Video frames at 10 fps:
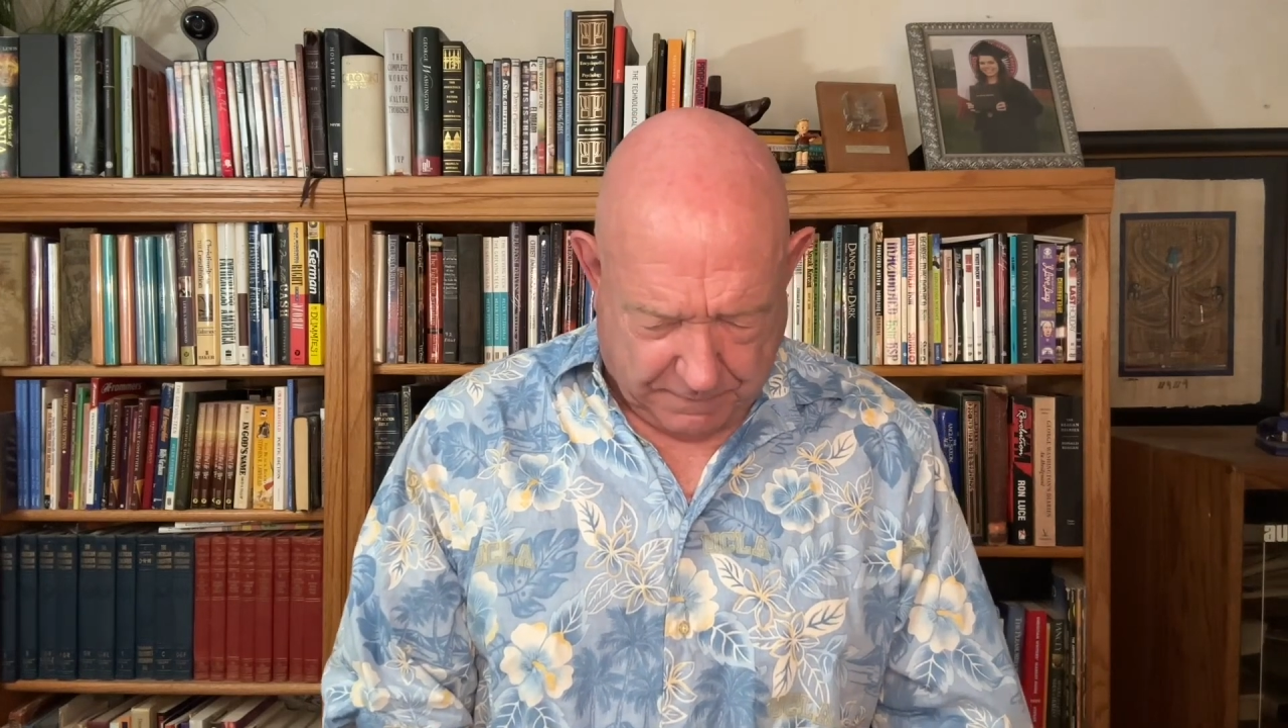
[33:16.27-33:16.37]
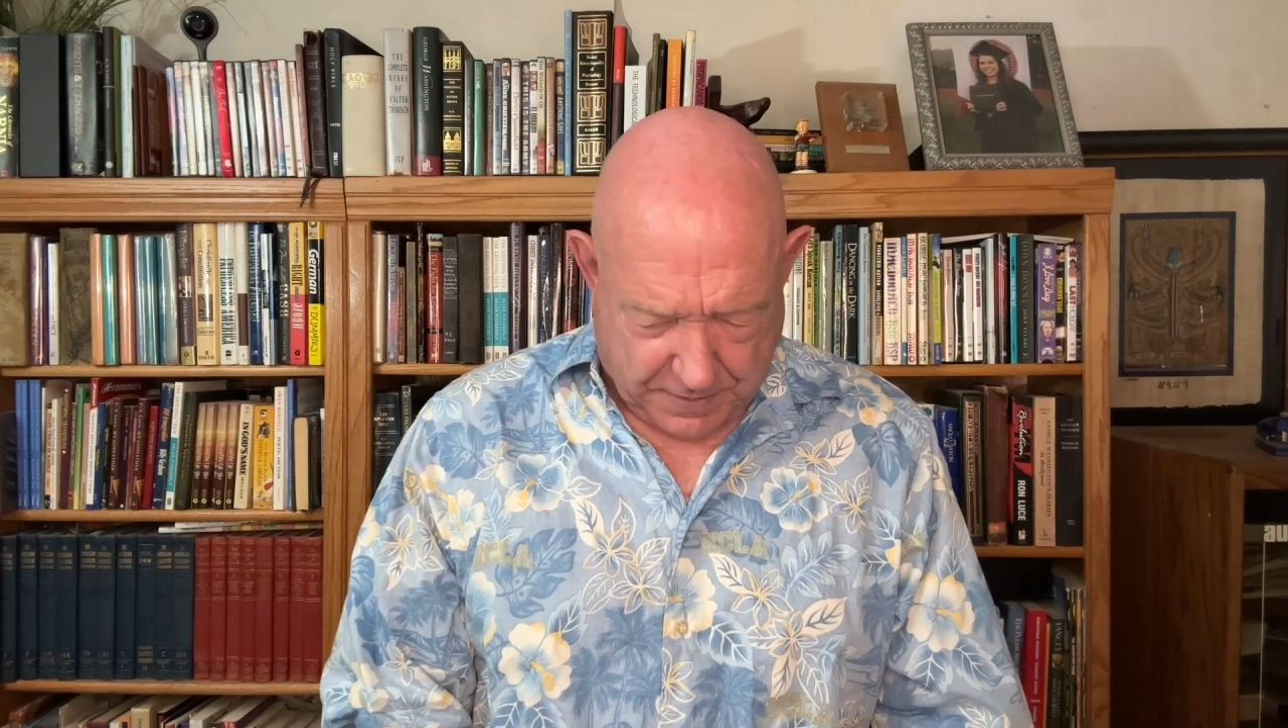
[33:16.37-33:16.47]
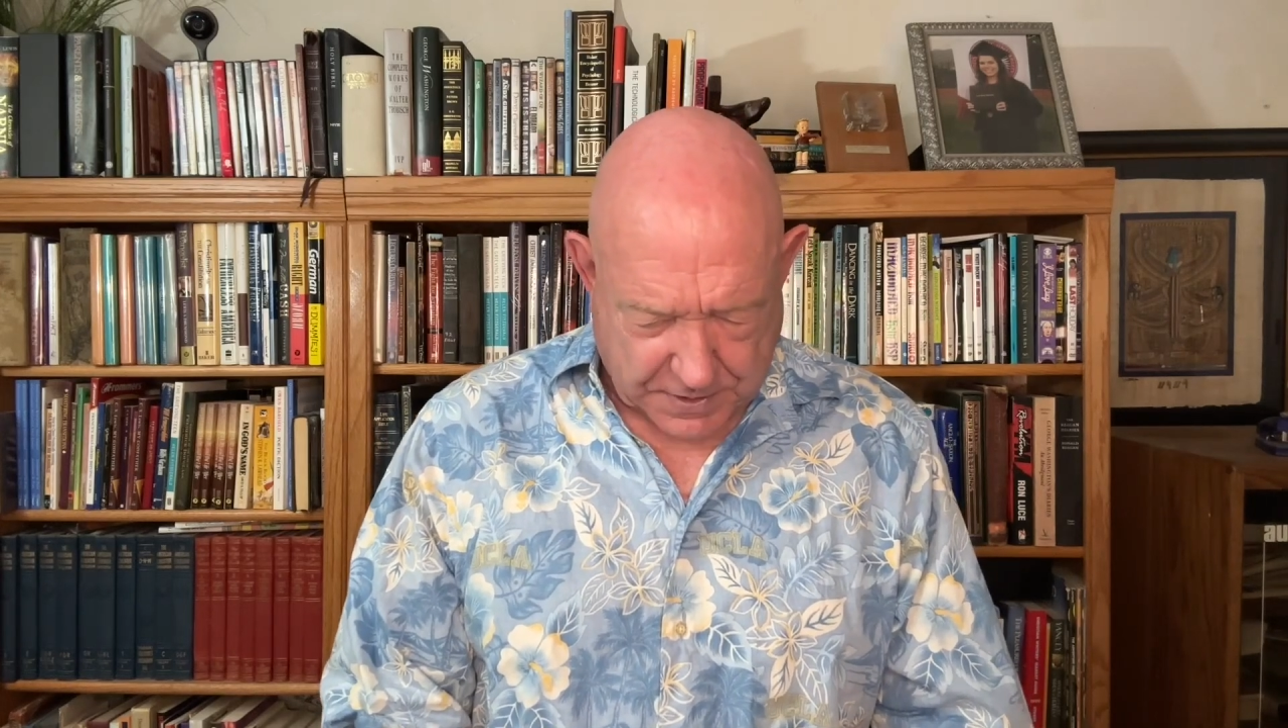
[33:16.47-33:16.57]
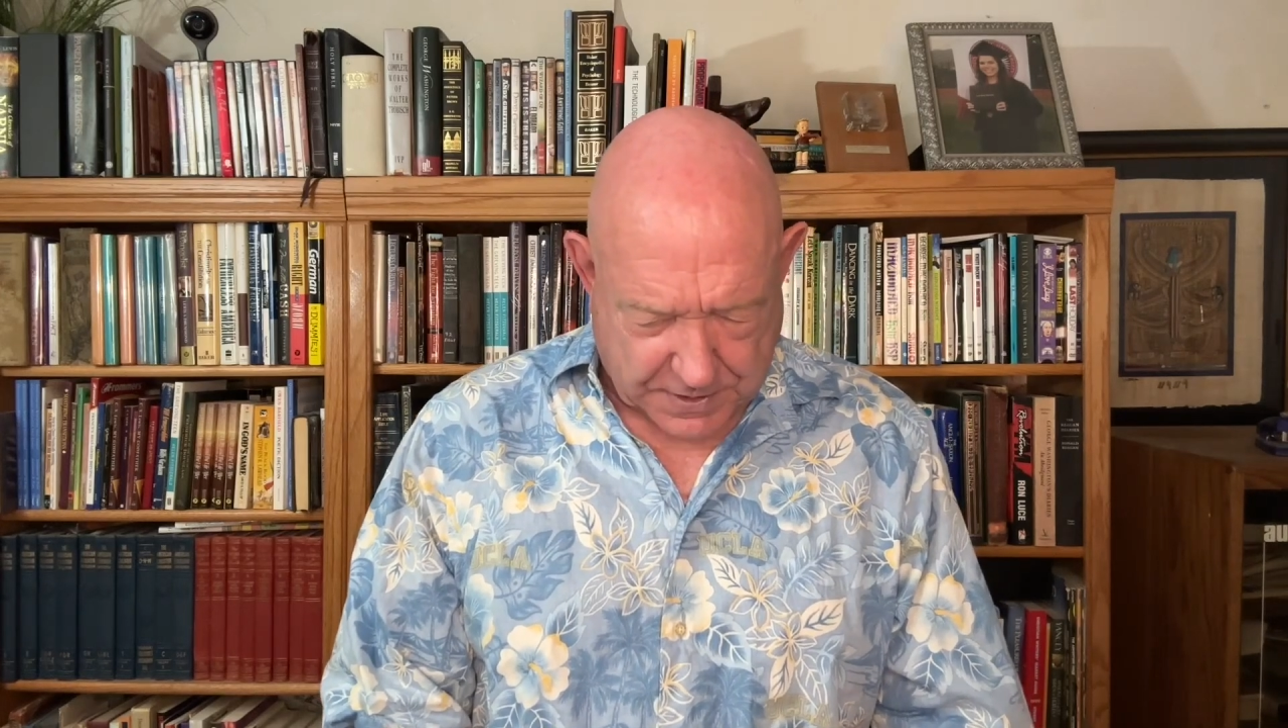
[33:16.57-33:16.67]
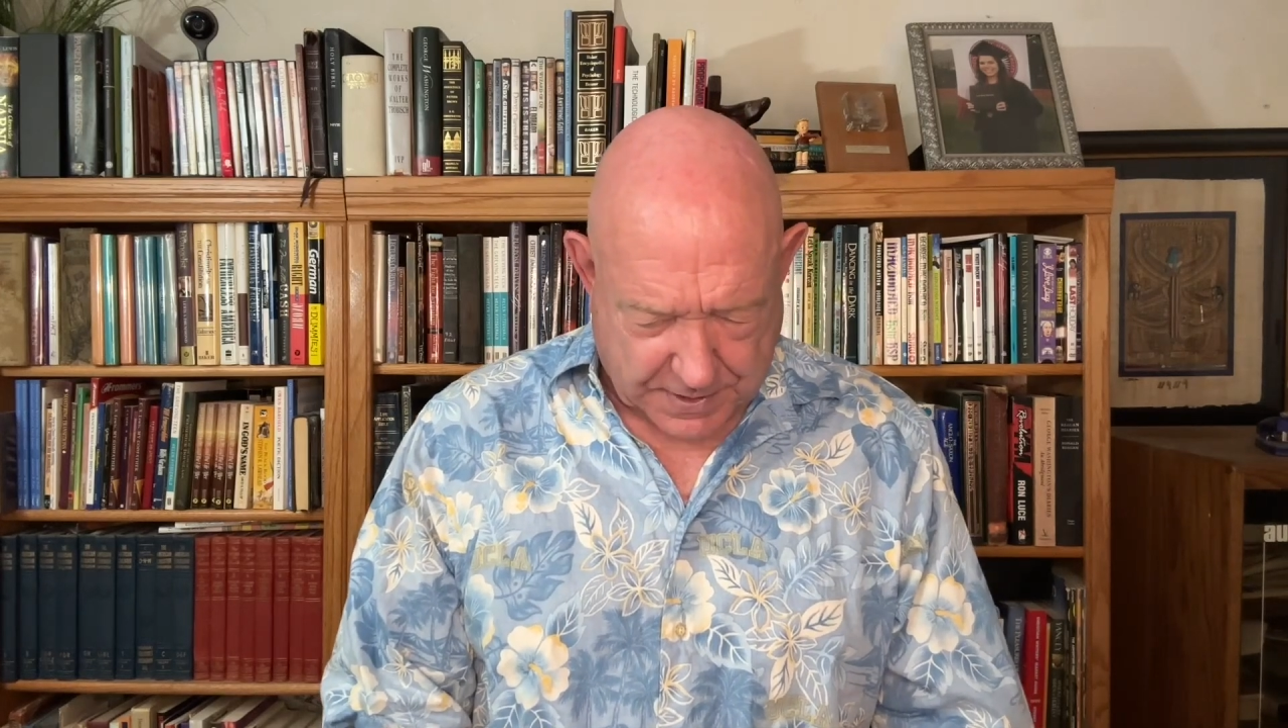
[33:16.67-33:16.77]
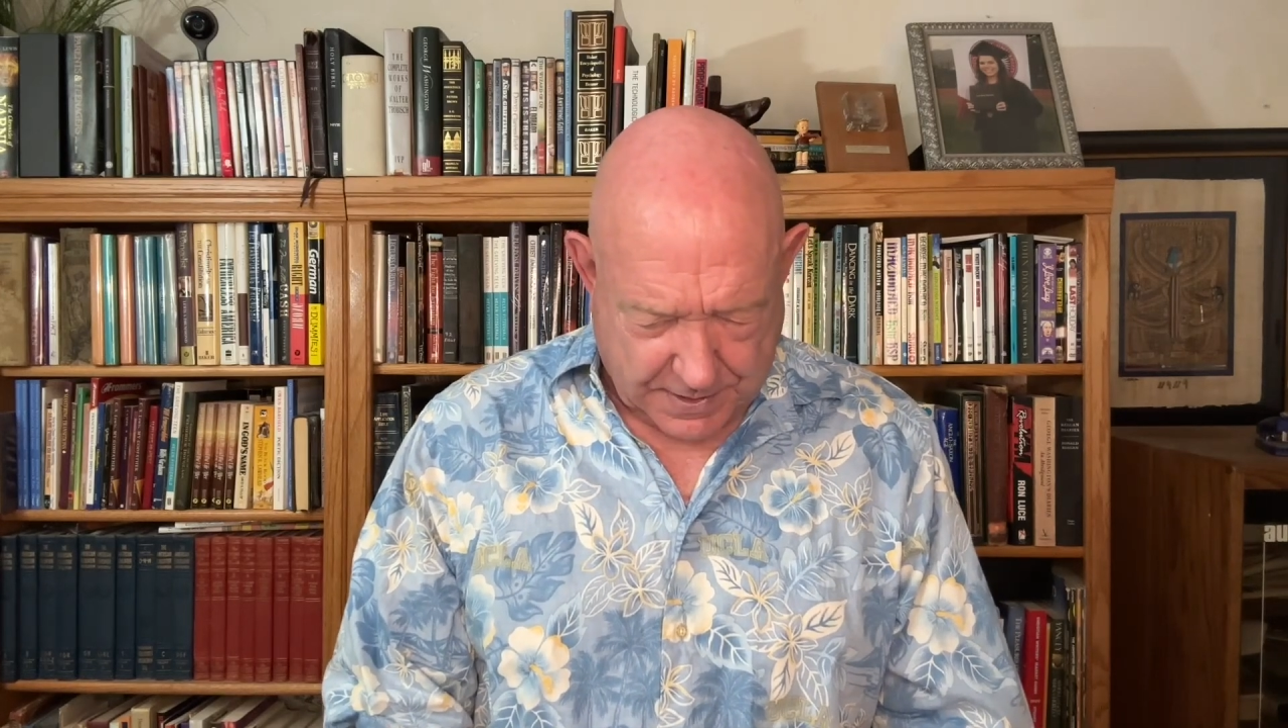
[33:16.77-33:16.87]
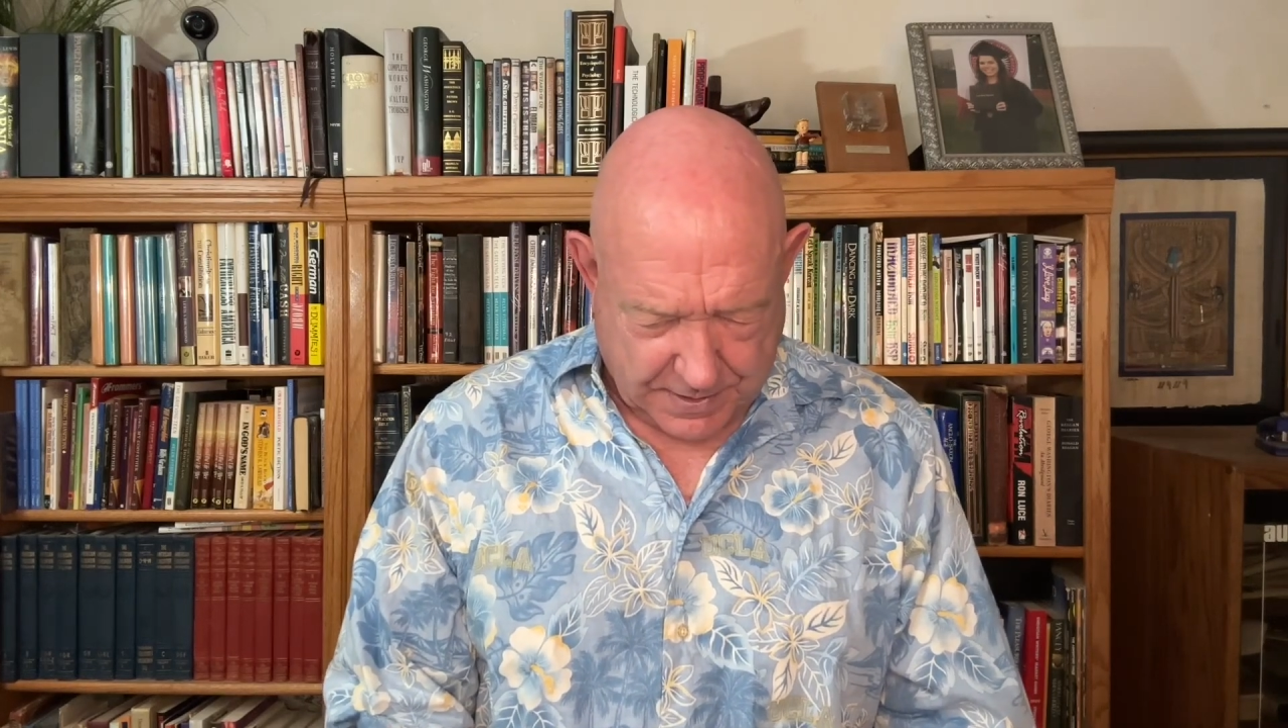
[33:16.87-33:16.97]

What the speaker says: us